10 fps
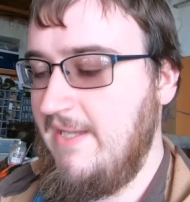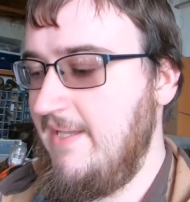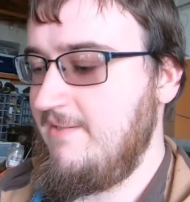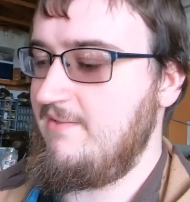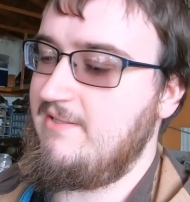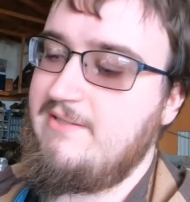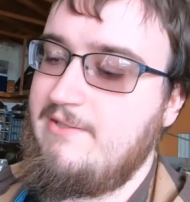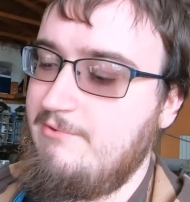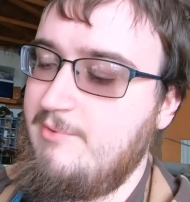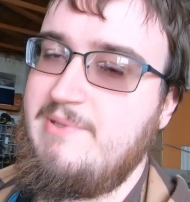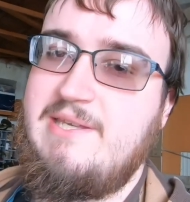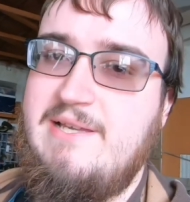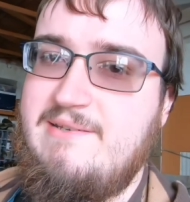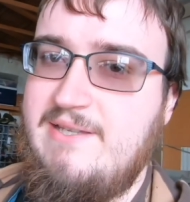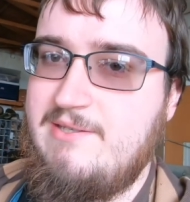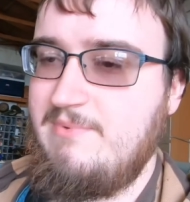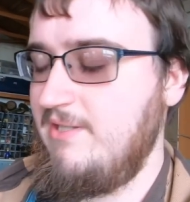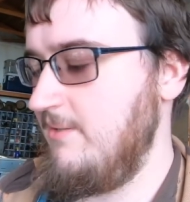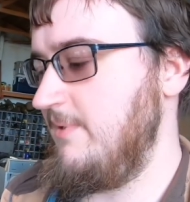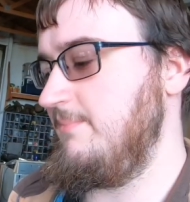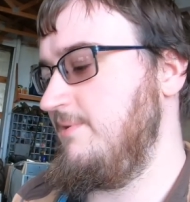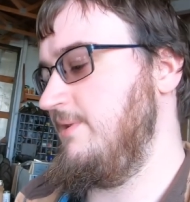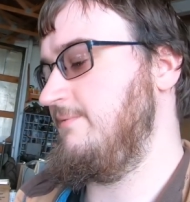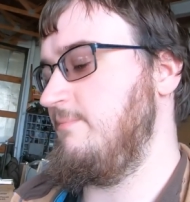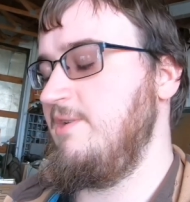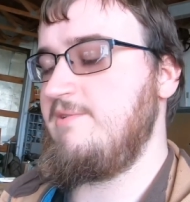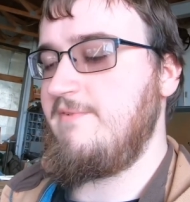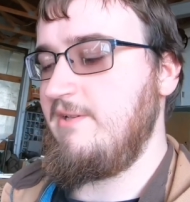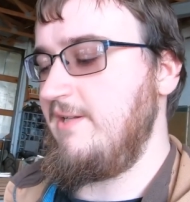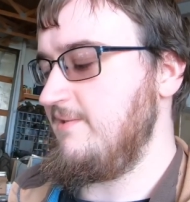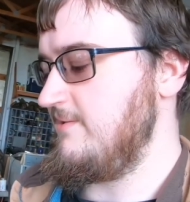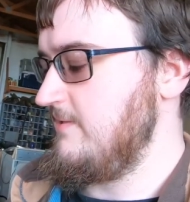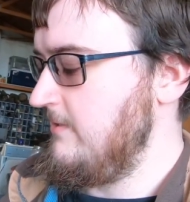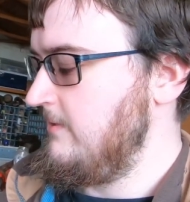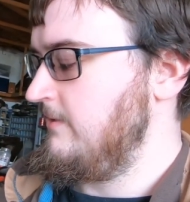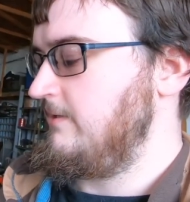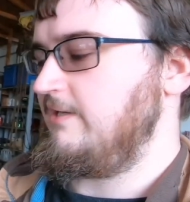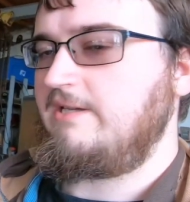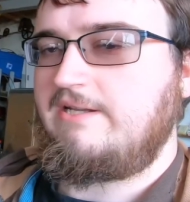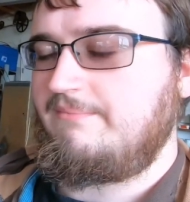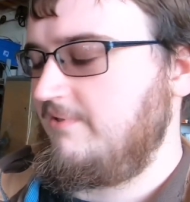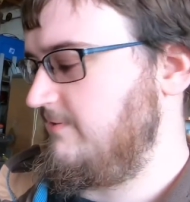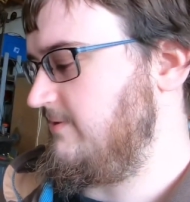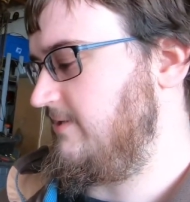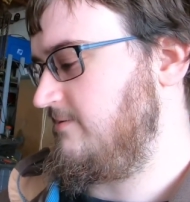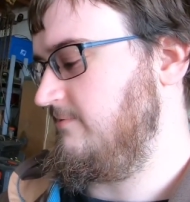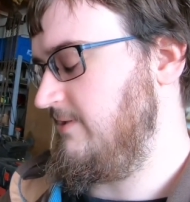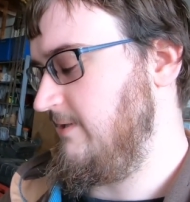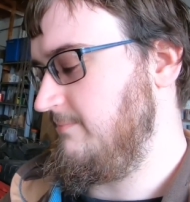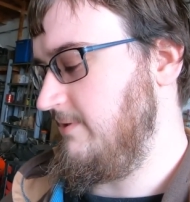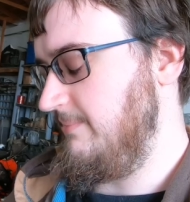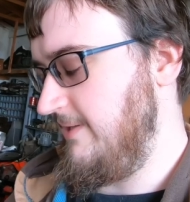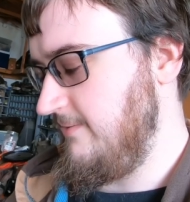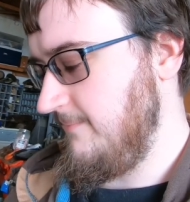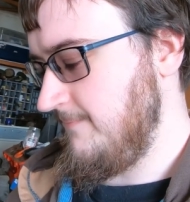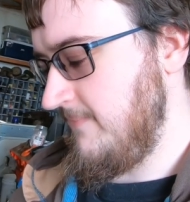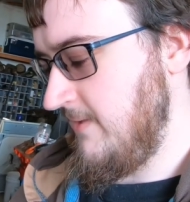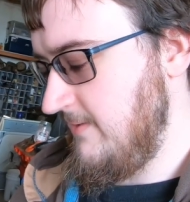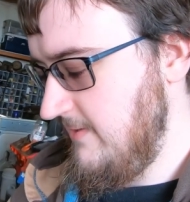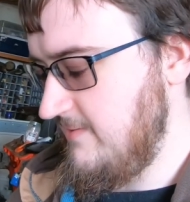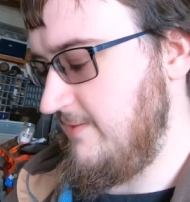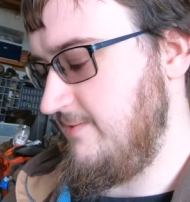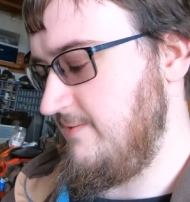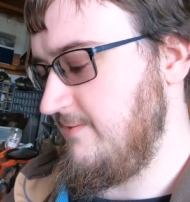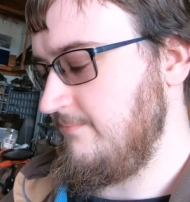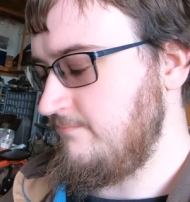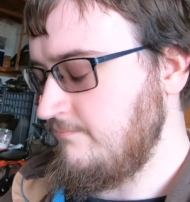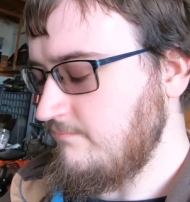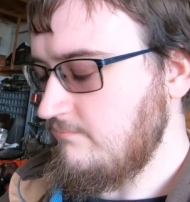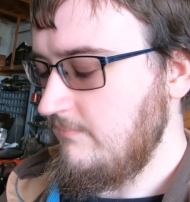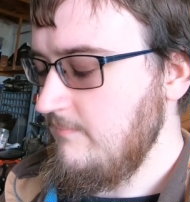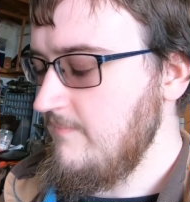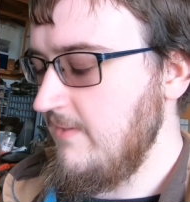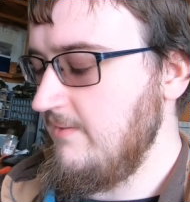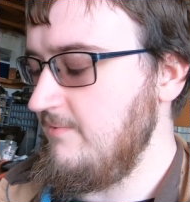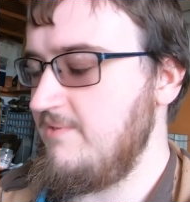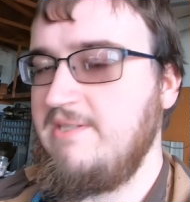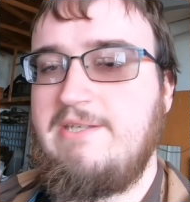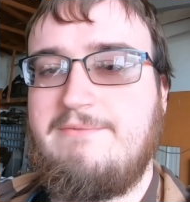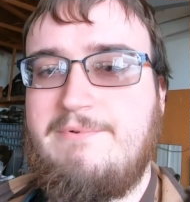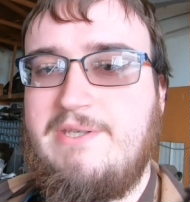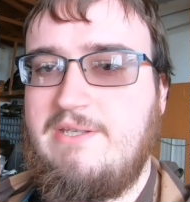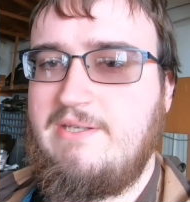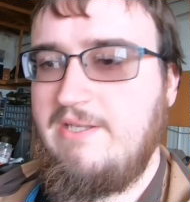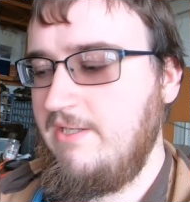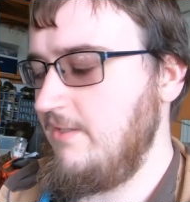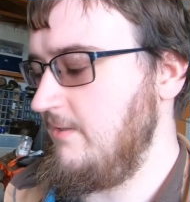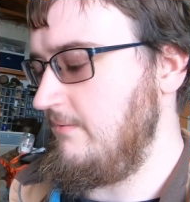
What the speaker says: Ocutech, there will be contacting me to get my billing information for the lenses. And I'm gonna talk to them about these lenses to see if we could get